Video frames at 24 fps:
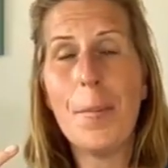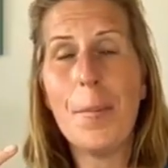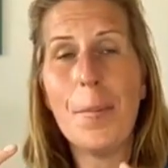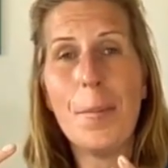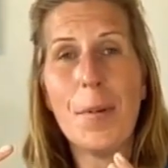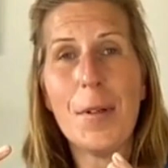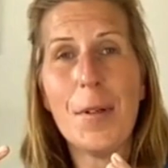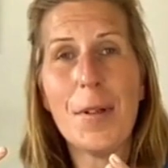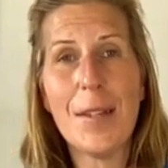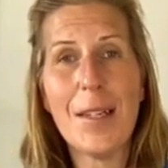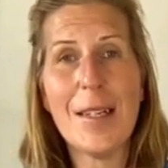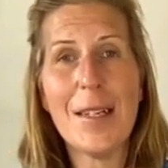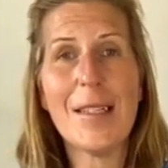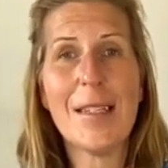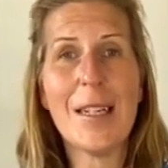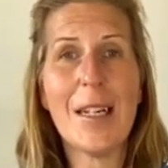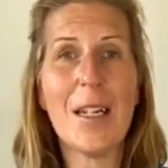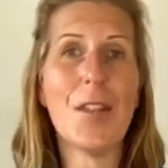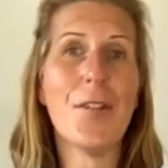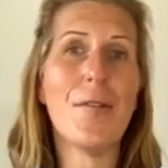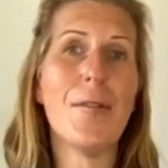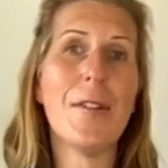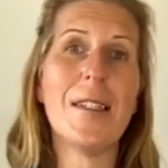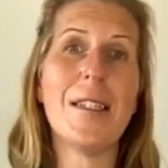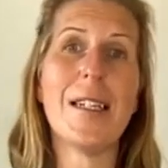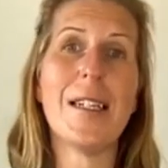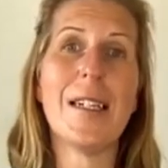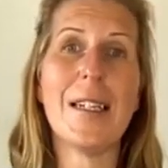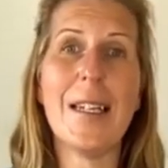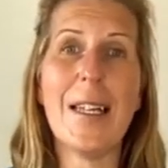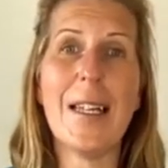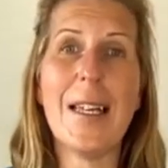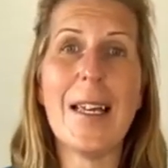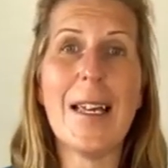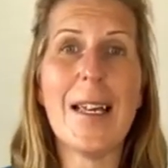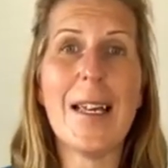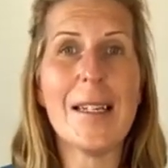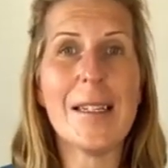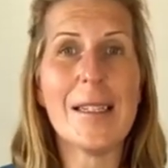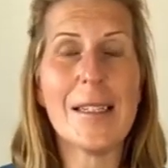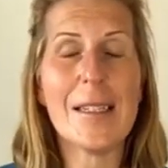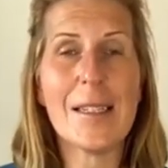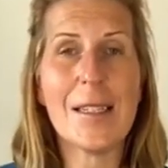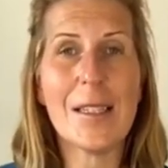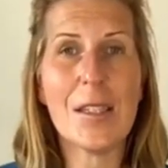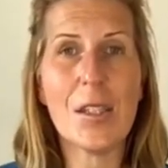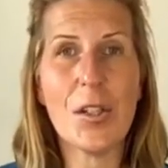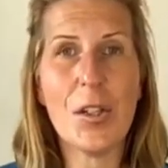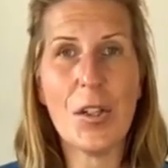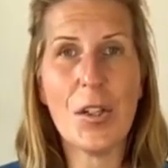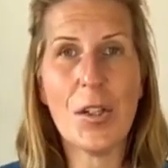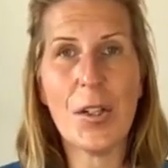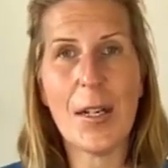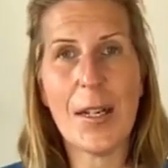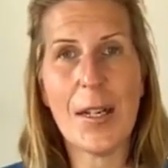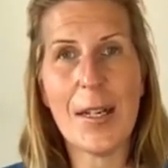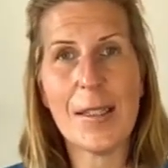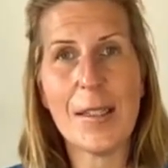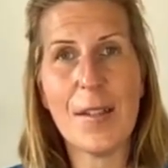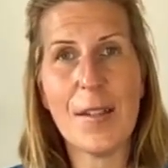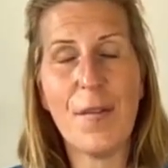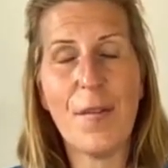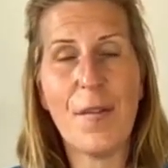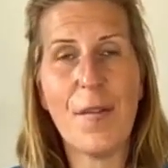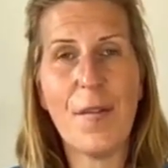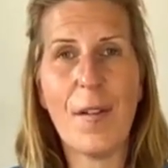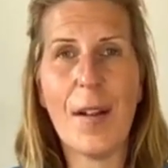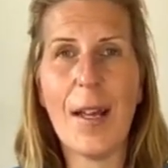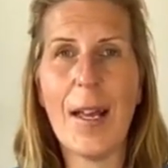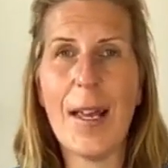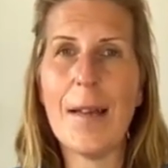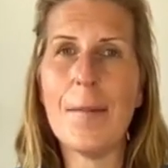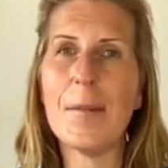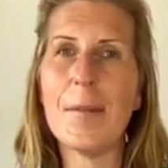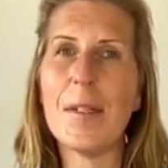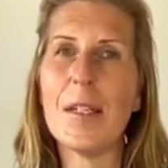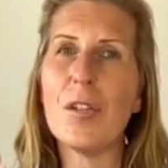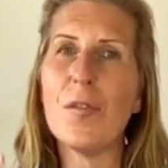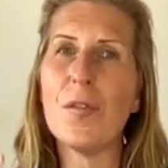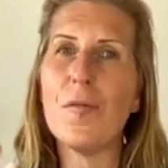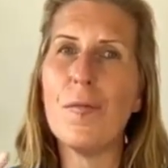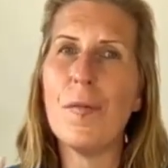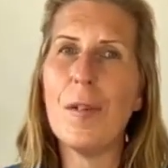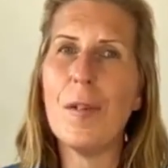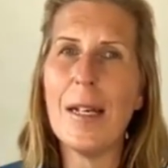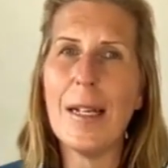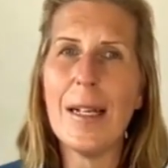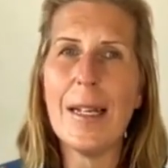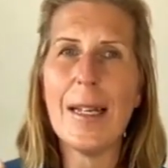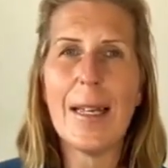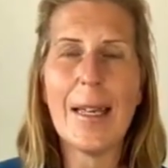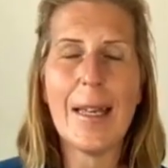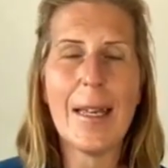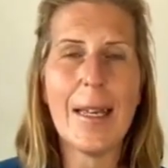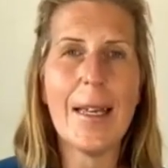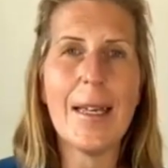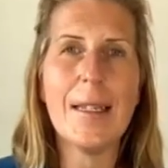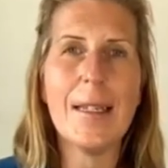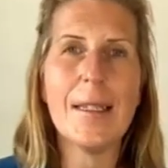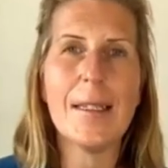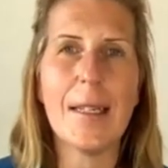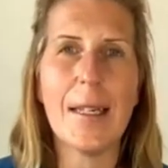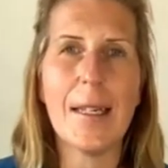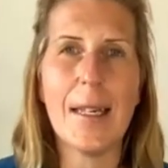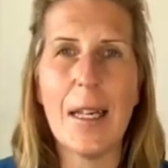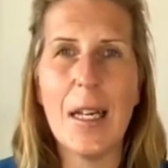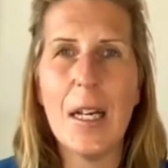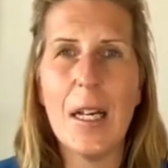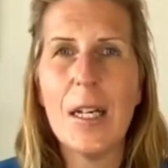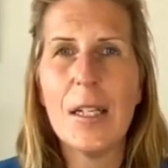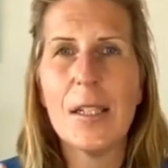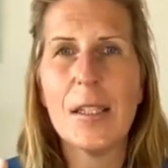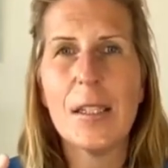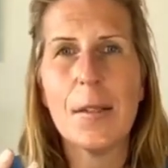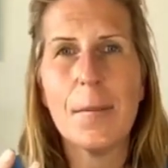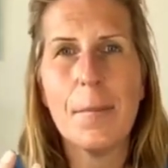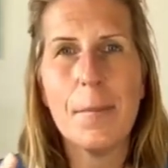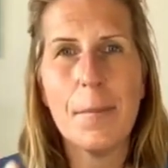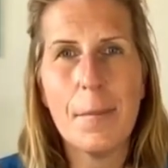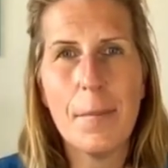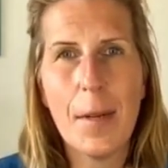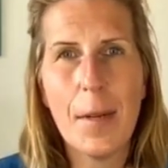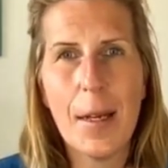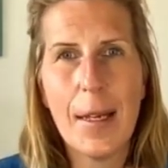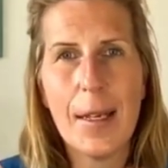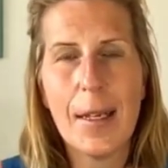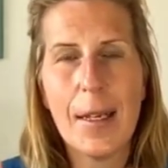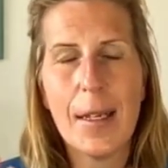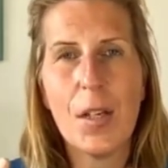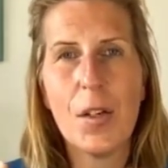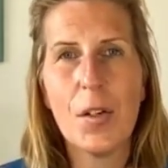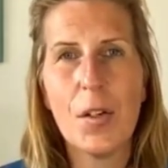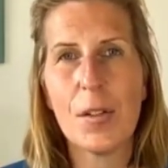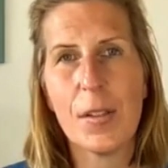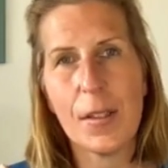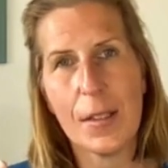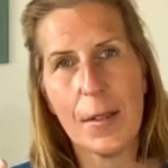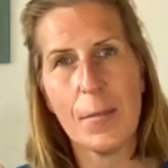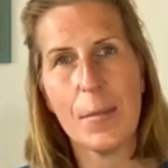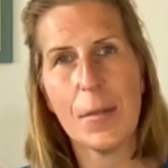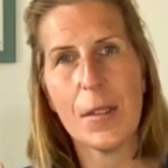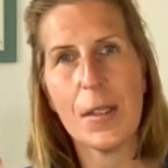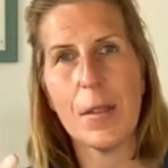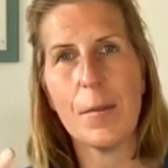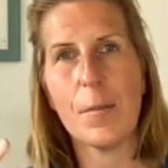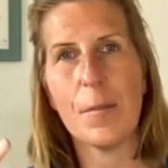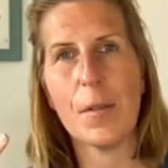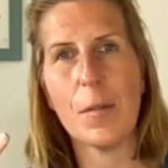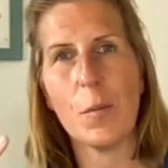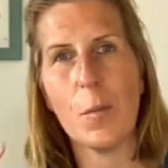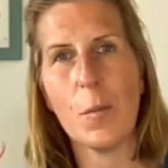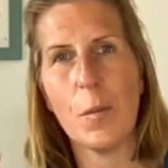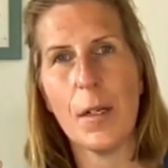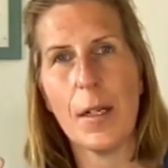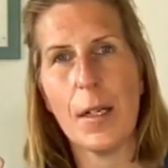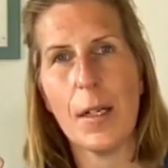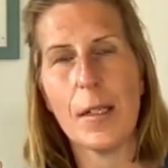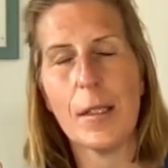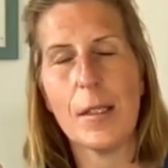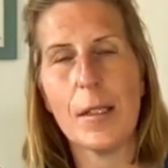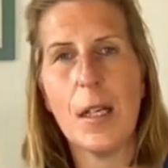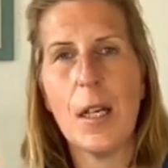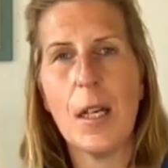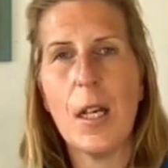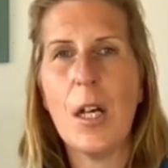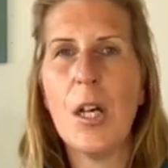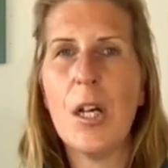But this arthritic knee is sore, it's inflamed, it's really easy to make your symptoms worse.